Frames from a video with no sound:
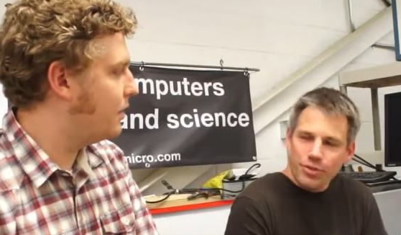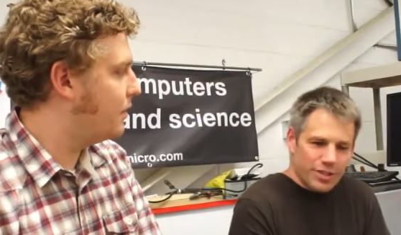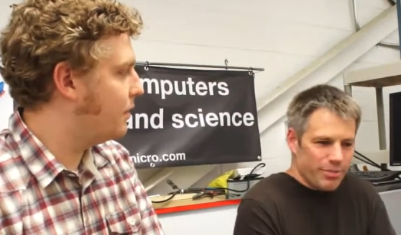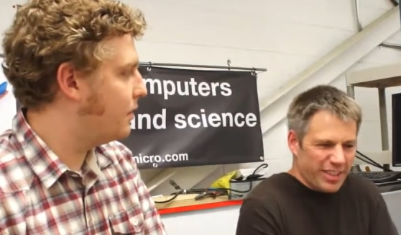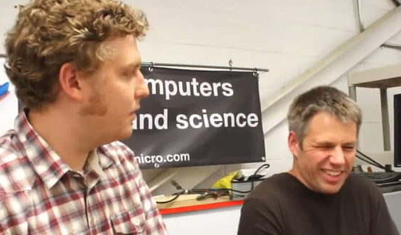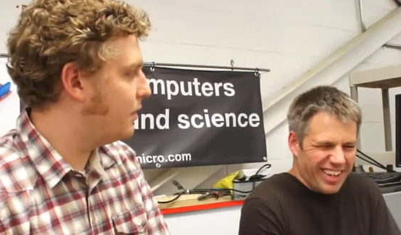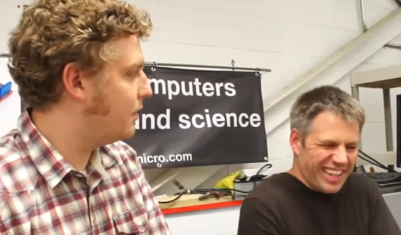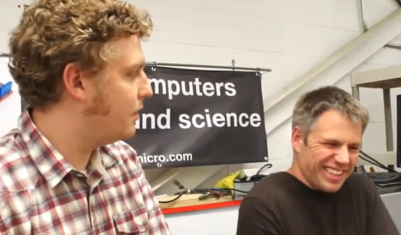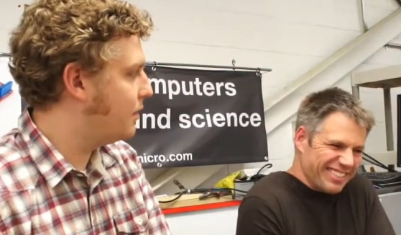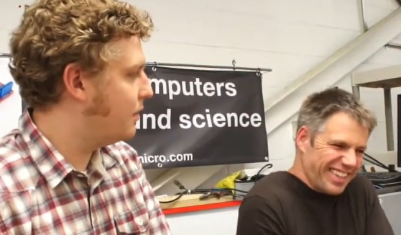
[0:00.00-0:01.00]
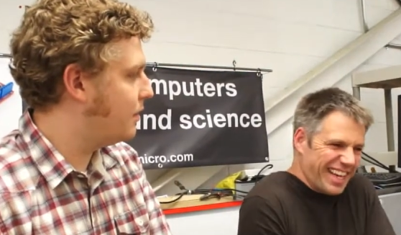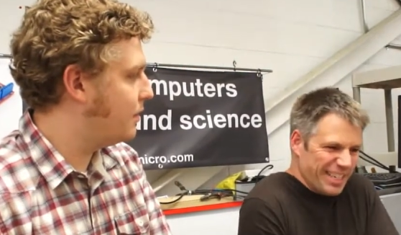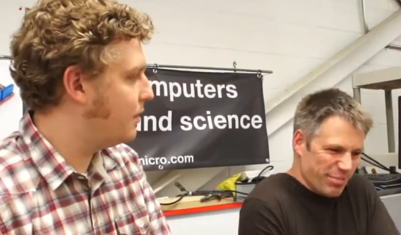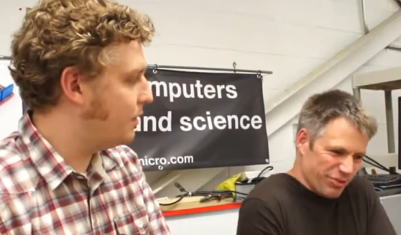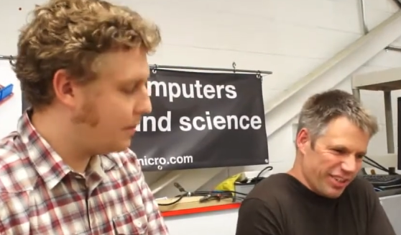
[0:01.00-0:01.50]
Speaker 1: do something like
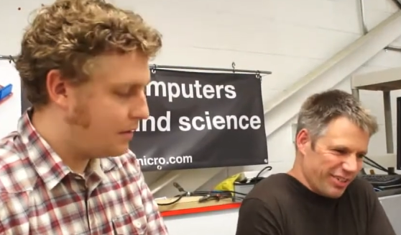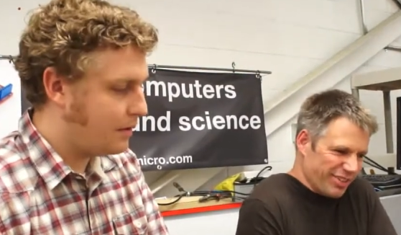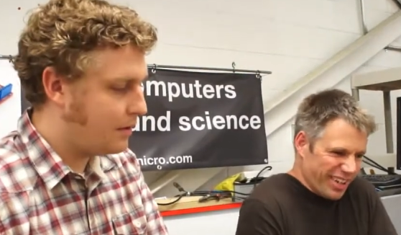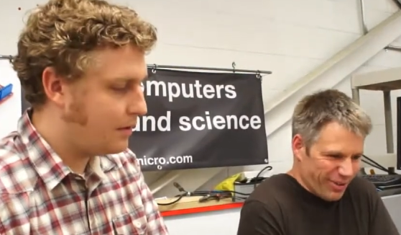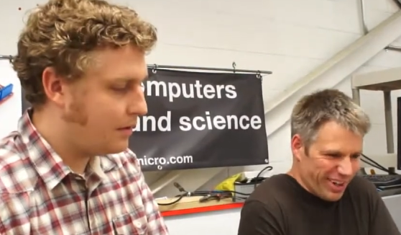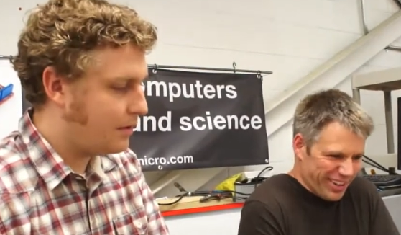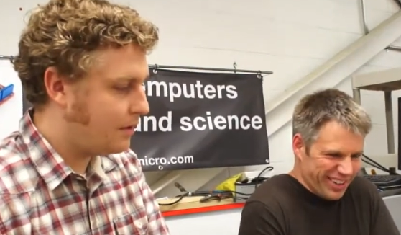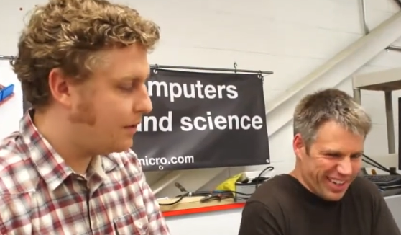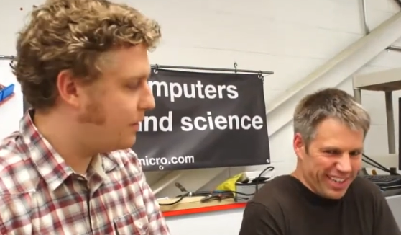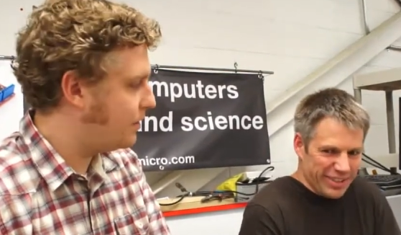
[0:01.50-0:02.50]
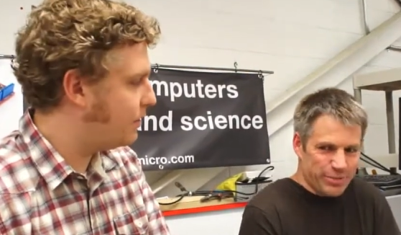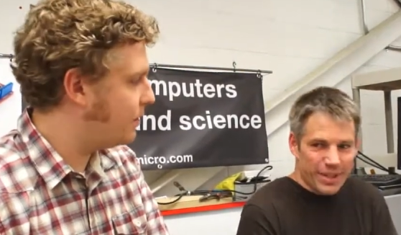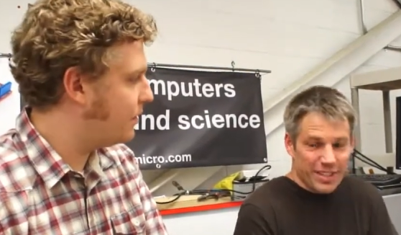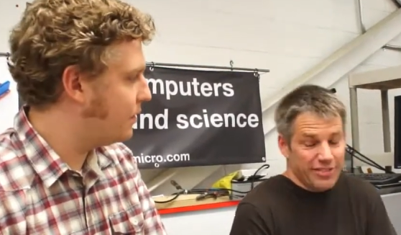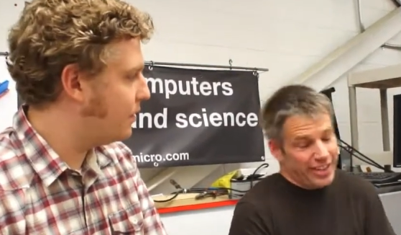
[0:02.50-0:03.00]
80% of what I want and they're kind of
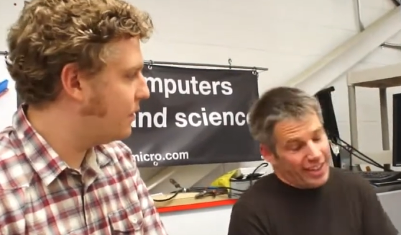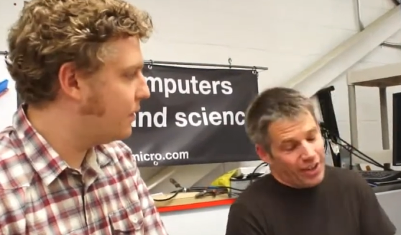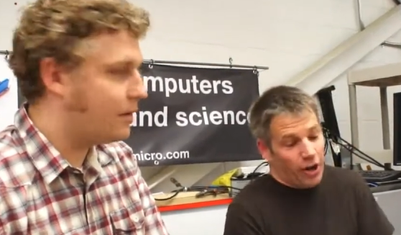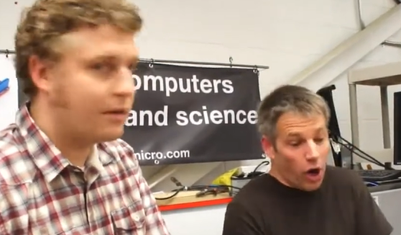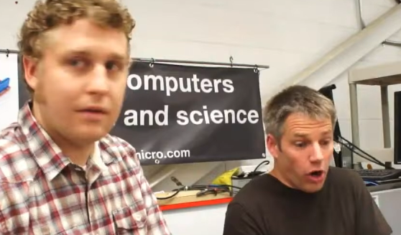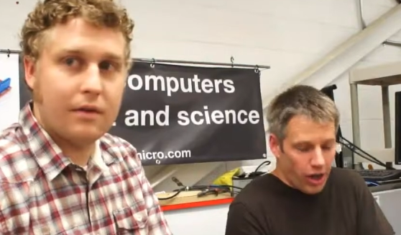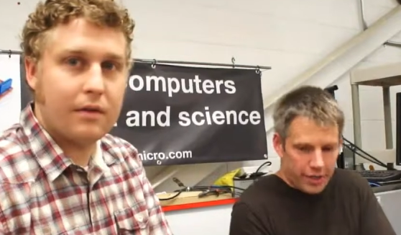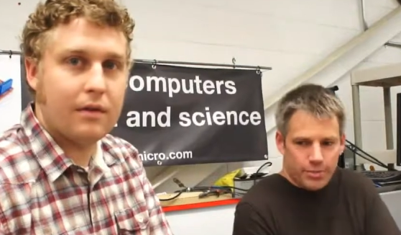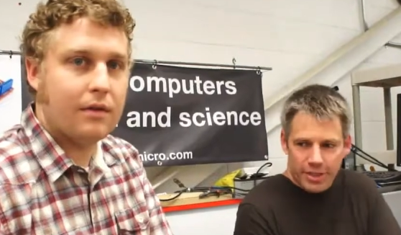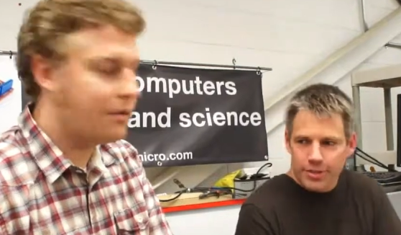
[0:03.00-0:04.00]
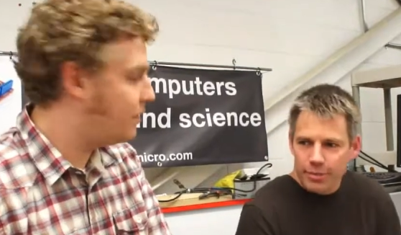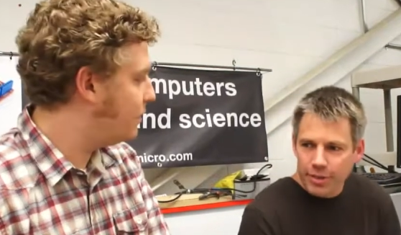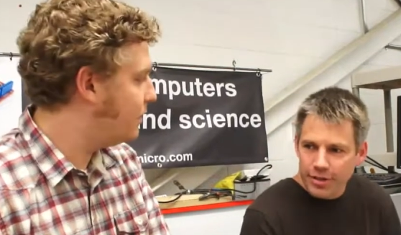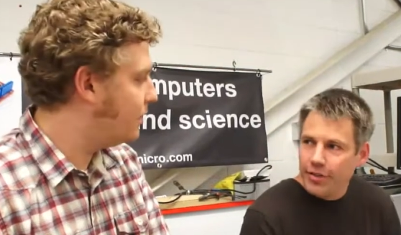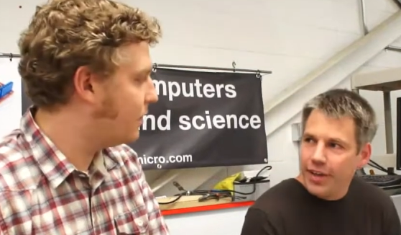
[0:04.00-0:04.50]
expensive, and I go, oh, I can make
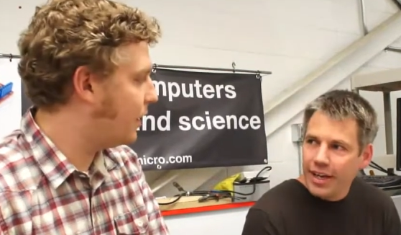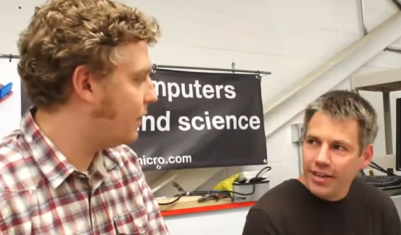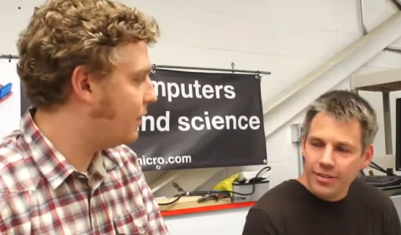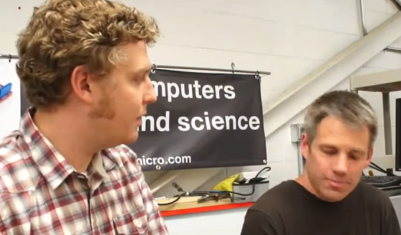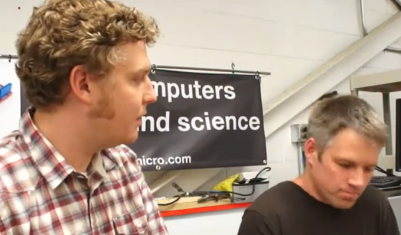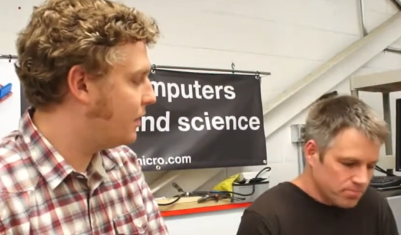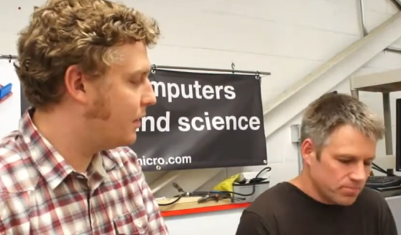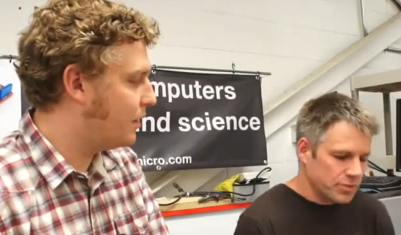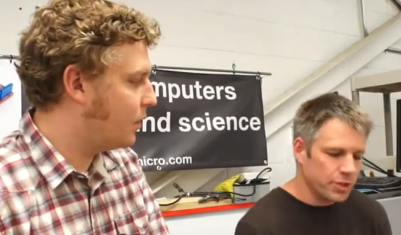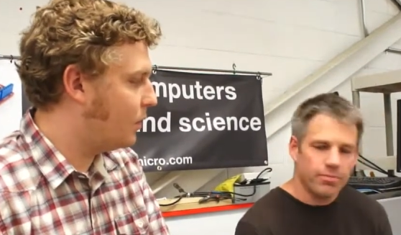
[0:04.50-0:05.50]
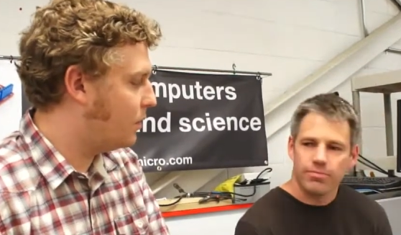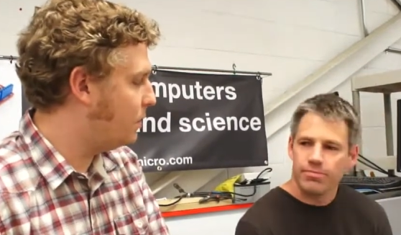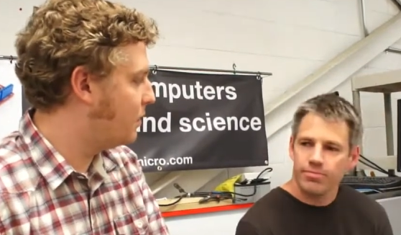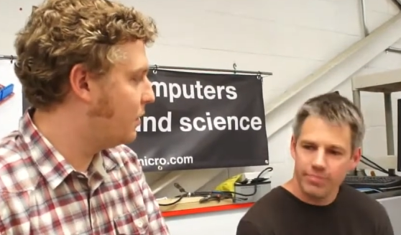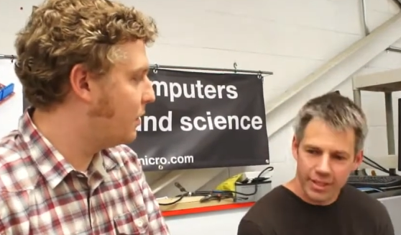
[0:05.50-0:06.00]
something better than that. So, cool.
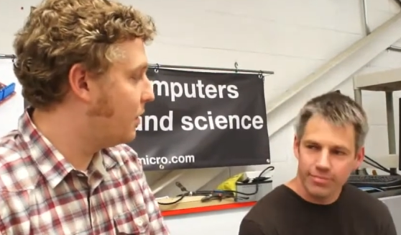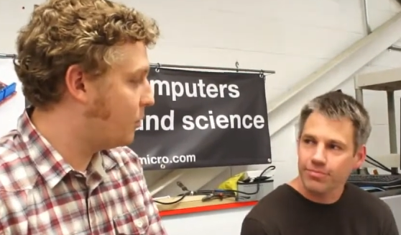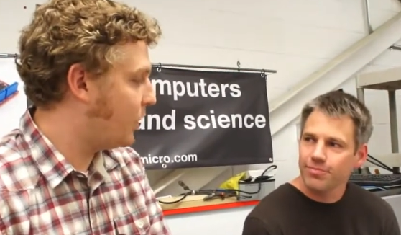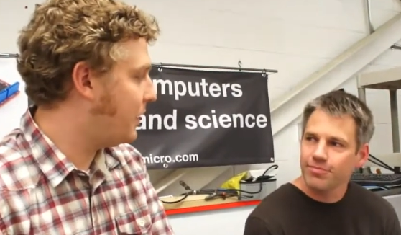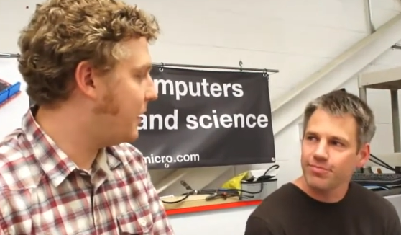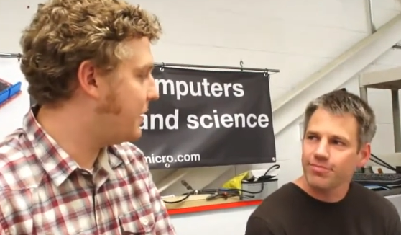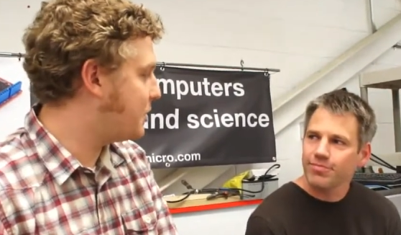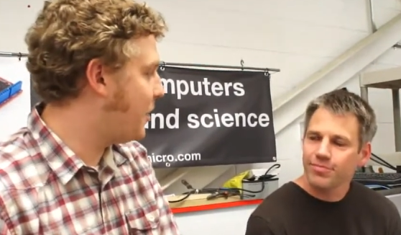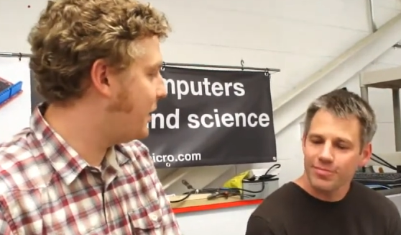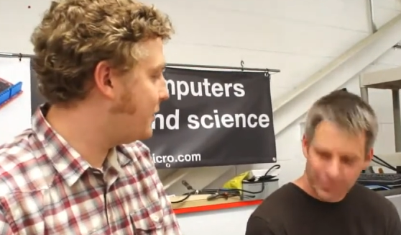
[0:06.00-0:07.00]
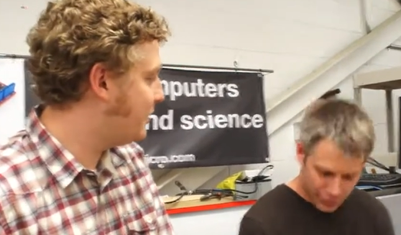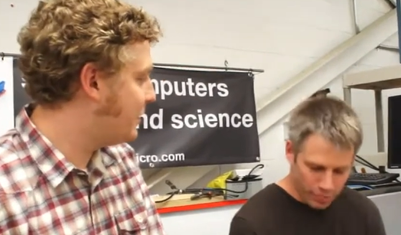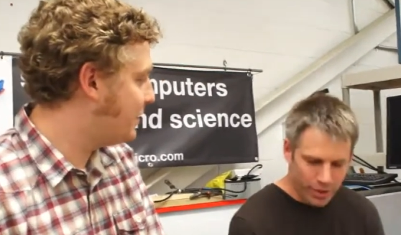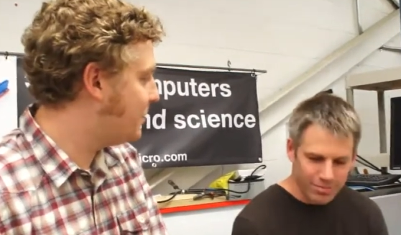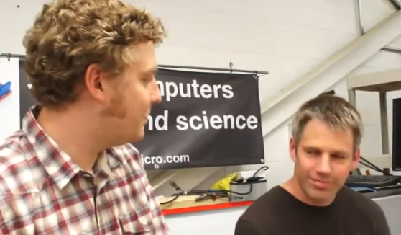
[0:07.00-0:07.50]
Speaker 2: yeah. Brandon, thank you so much.
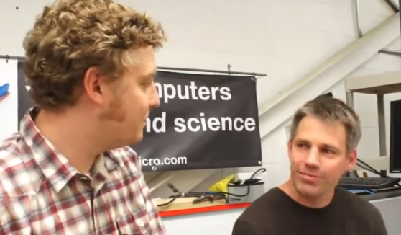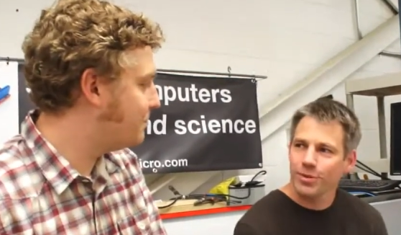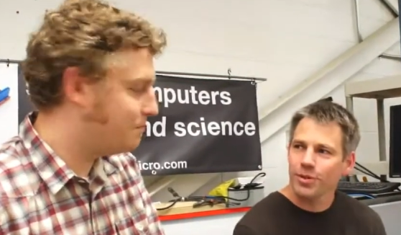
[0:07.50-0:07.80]
No problem. You're